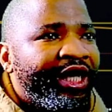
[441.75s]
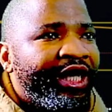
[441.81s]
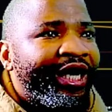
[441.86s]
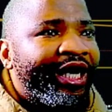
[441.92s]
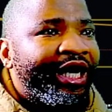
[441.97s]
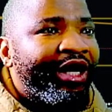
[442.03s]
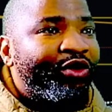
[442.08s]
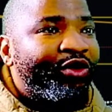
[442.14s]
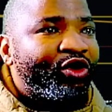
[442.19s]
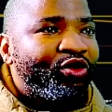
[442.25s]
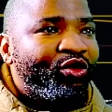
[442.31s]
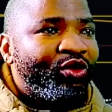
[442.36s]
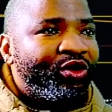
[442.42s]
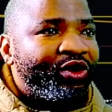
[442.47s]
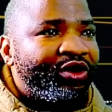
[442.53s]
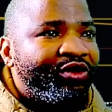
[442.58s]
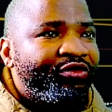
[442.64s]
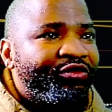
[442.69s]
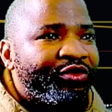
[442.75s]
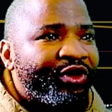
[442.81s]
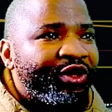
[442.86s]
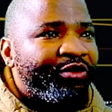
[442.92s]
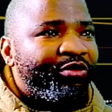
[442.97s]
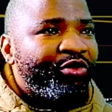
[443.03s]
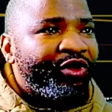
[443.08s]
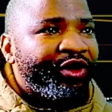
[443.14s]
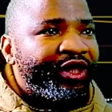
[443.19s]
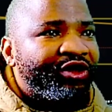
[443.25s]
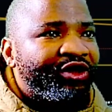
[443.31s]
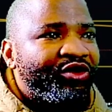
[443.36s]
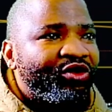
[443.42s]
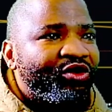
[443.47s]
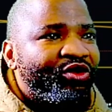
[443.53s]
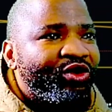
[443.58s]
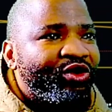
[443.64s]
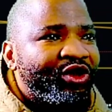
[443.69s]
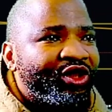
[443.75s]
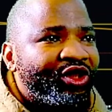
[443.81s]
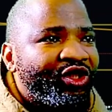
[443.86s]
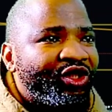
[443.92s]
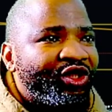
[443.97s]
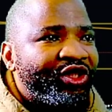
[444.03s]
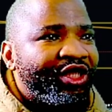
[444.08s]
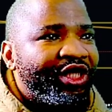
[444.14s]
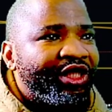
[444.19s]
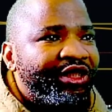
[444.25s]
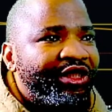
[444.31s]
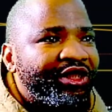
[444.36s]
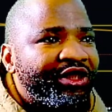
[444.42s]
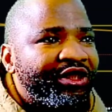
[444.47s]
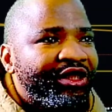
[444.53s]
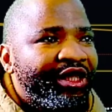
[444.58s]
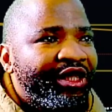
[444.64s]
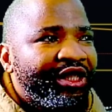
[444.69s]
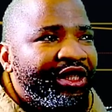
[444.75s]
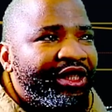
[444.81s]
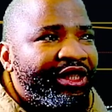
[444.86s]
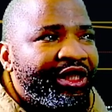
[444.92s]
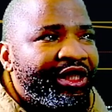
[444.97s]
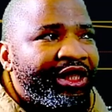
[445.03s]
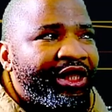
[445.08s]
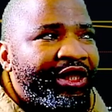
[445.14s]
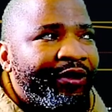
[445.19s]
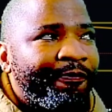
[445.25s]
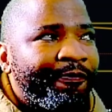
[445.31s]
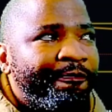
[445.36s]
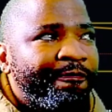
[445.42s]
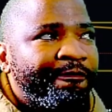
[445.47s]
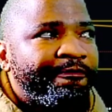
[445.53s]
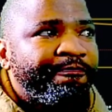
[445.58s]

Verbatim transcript: I was looking for the price to reach this um,